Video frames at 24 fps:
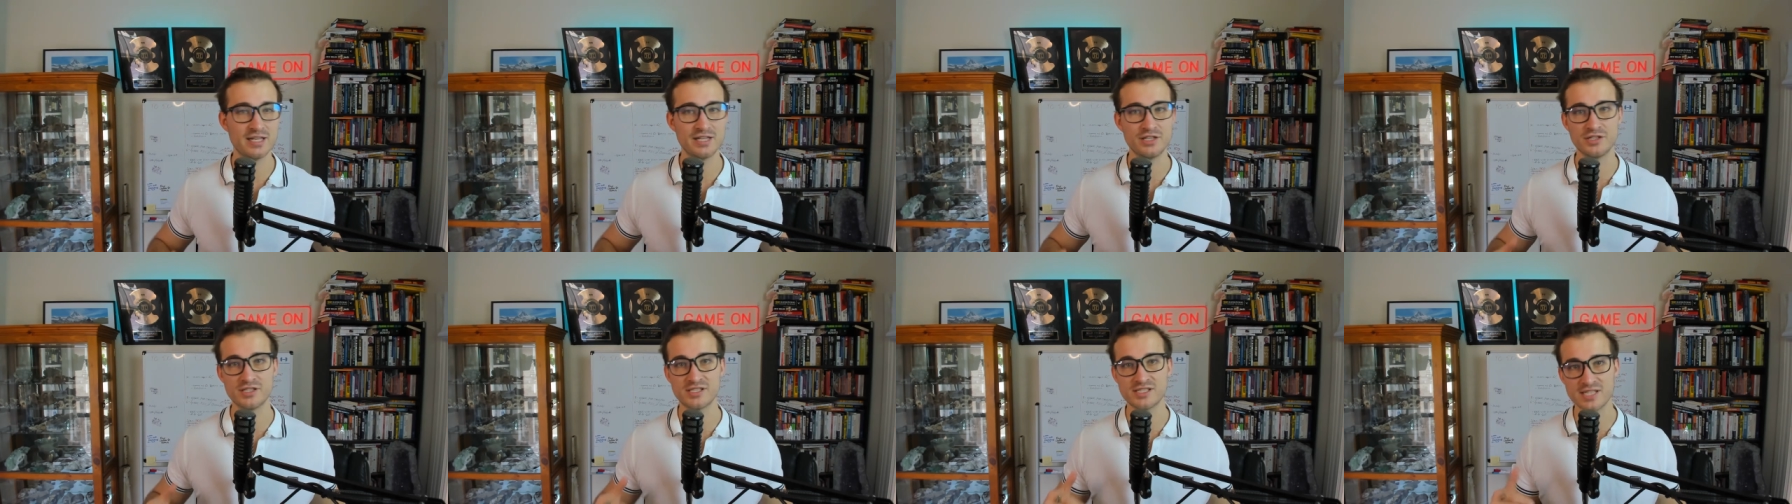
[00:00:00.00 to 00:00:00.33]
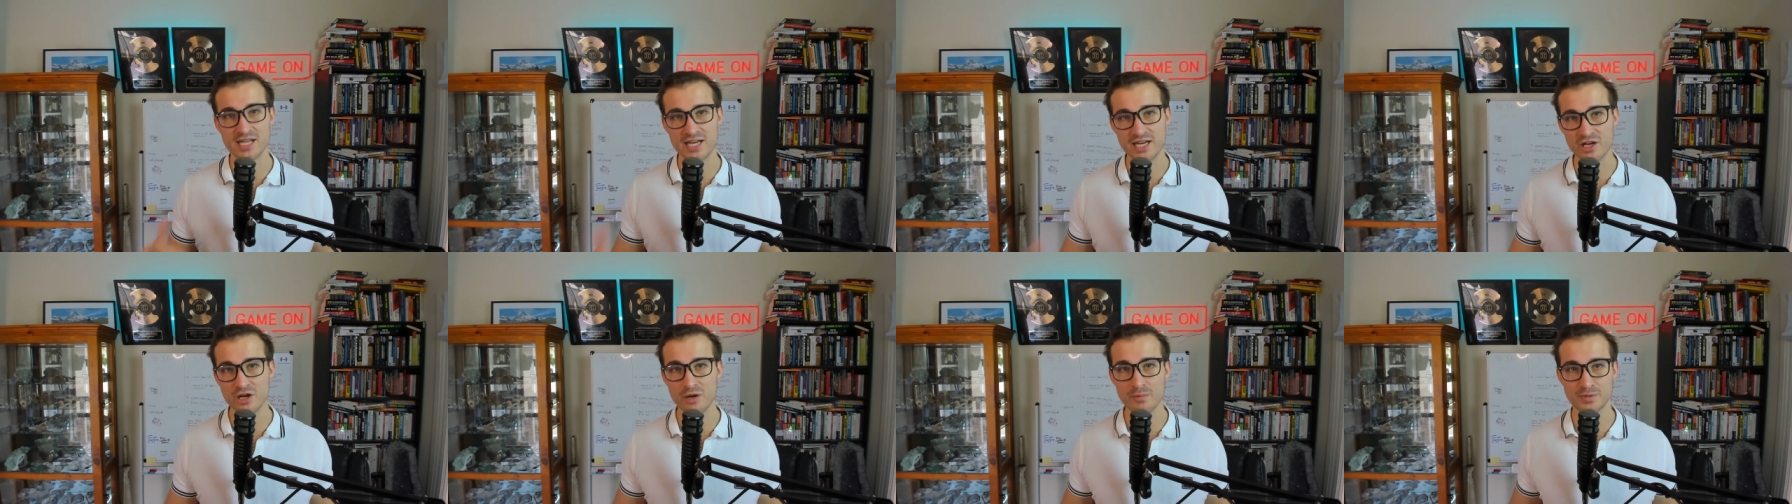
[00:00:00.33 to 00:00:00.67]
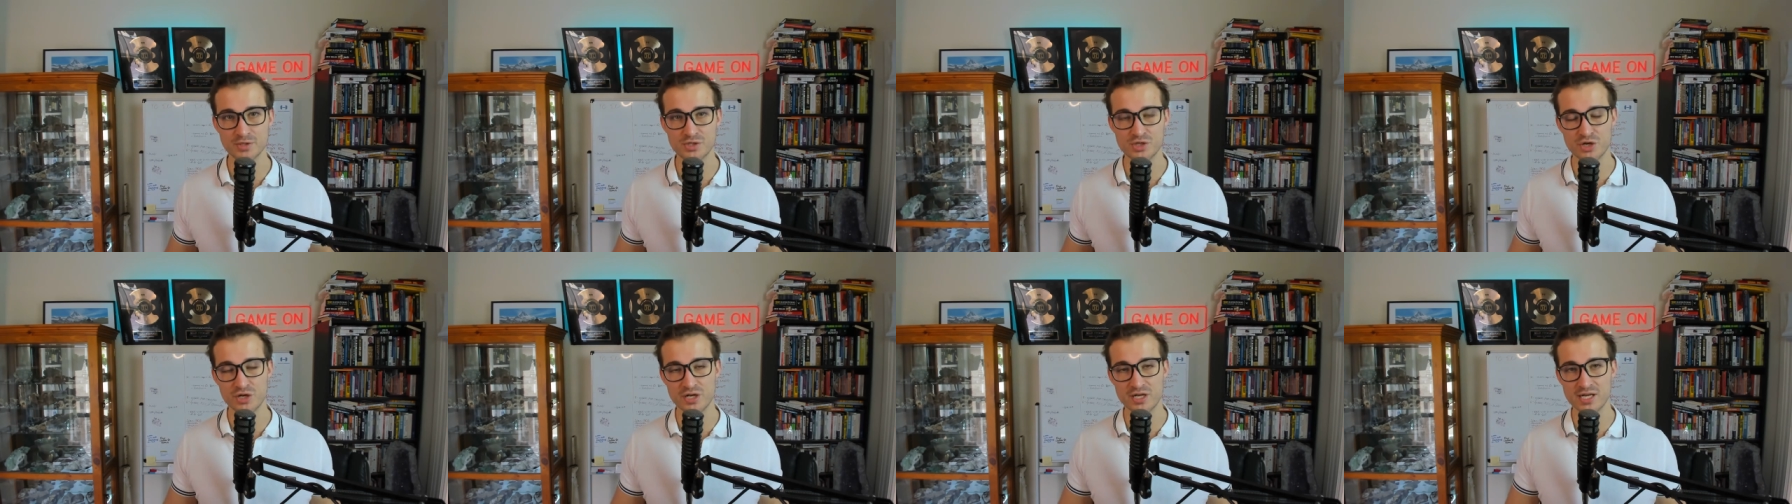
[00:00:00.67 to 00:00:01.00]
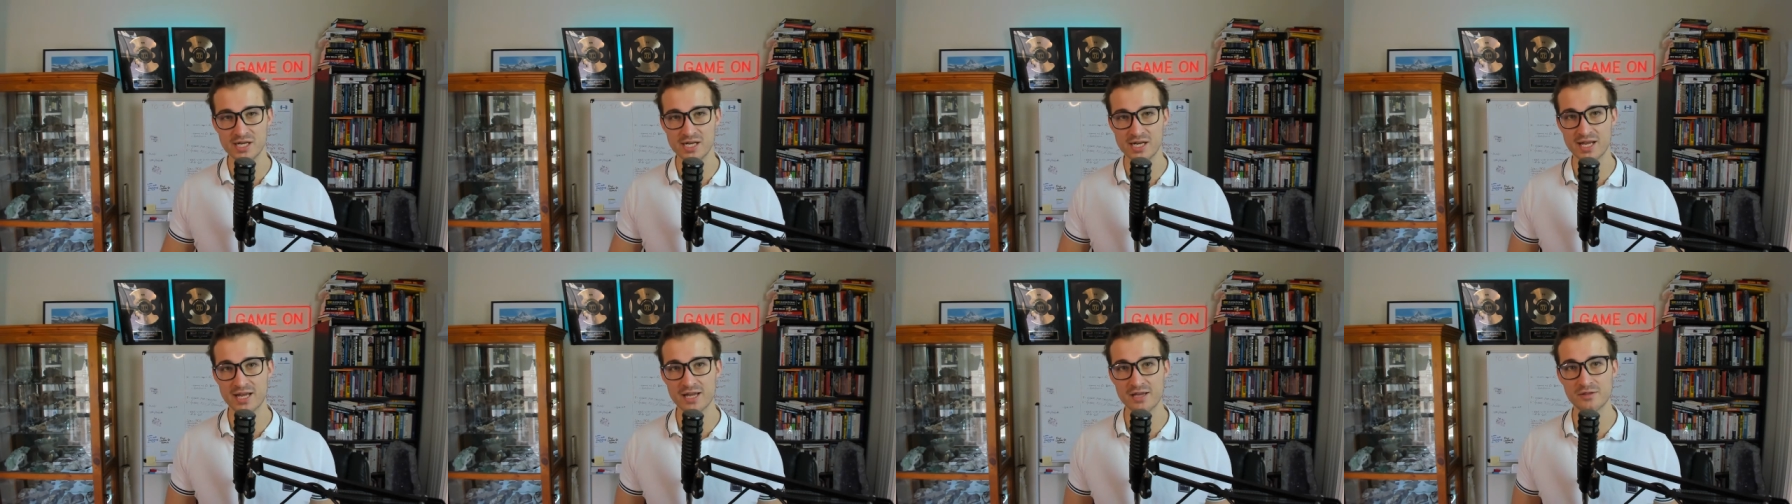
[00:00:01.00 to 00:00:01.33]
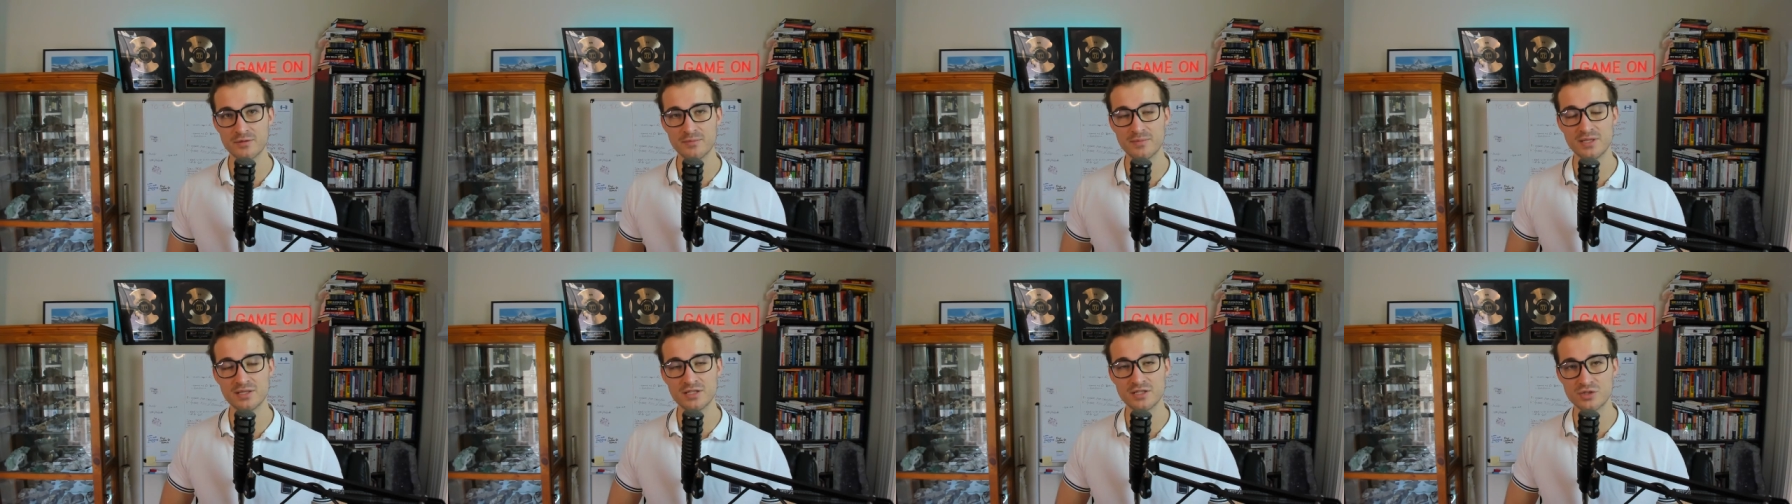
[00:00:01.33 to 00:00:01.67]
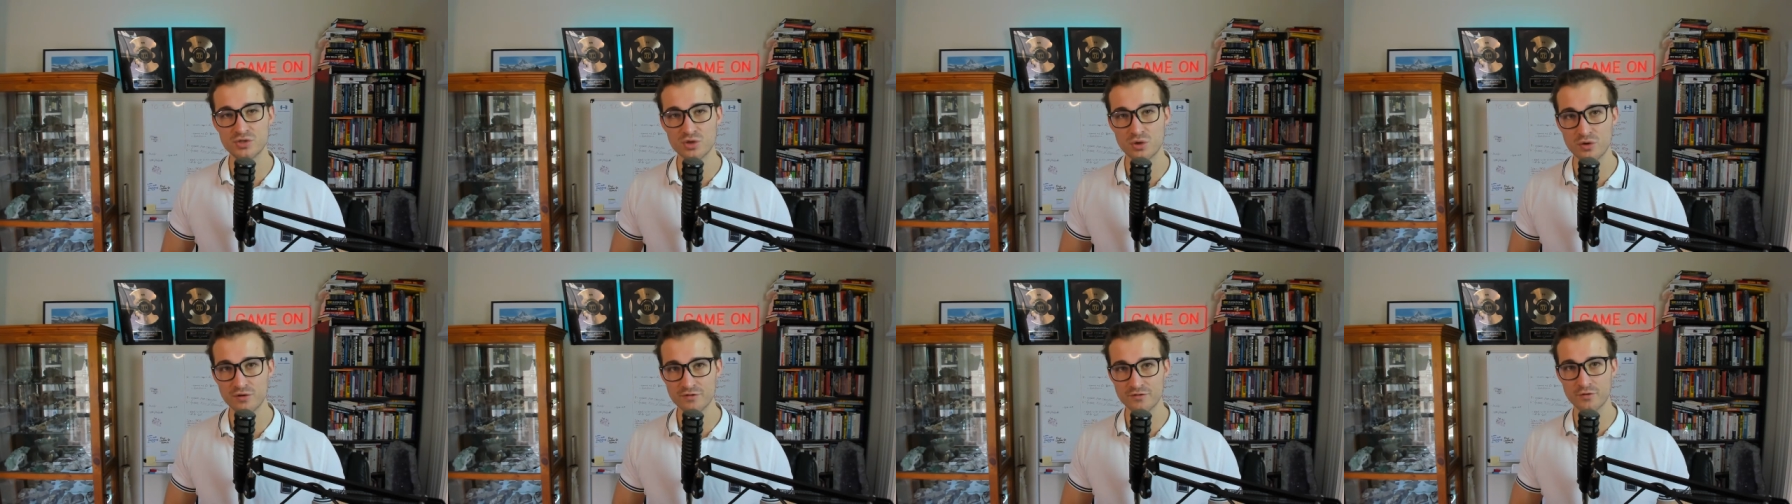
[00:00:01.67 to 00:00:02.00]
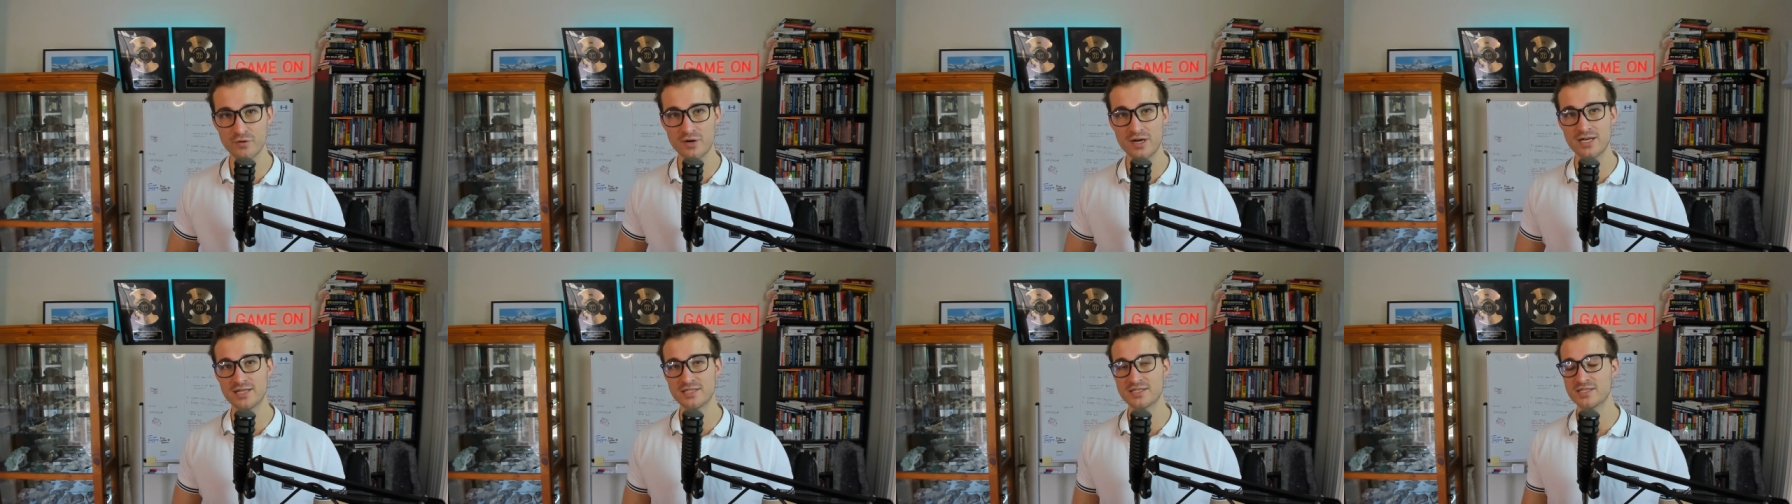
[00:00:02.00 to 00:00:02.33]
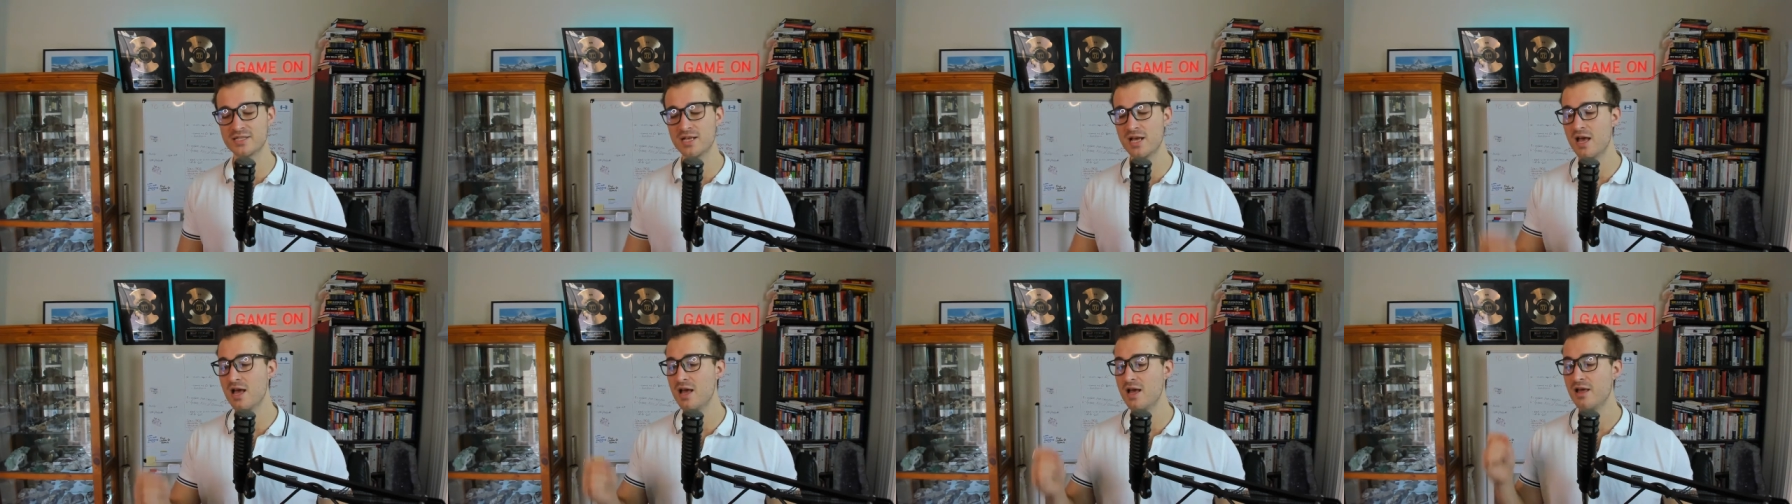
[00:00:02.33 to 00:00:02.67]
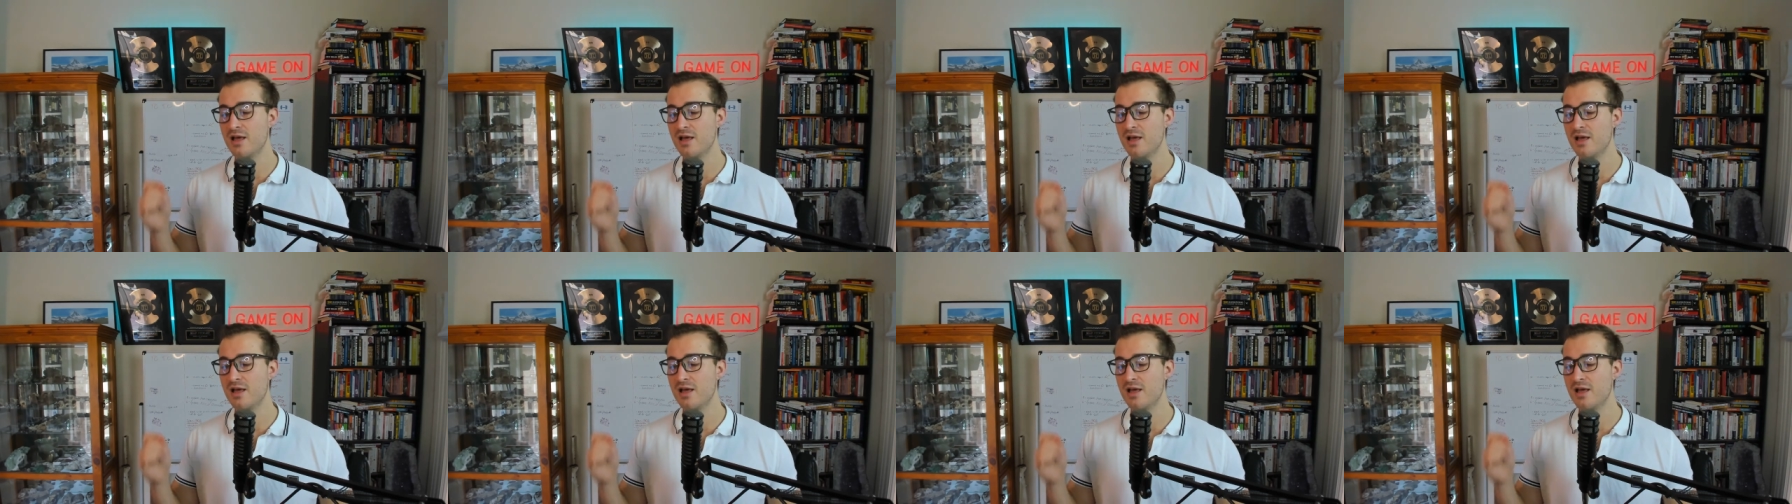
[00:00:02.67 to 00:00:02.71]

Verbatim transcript: and you see an opportunity to get them in the door for us,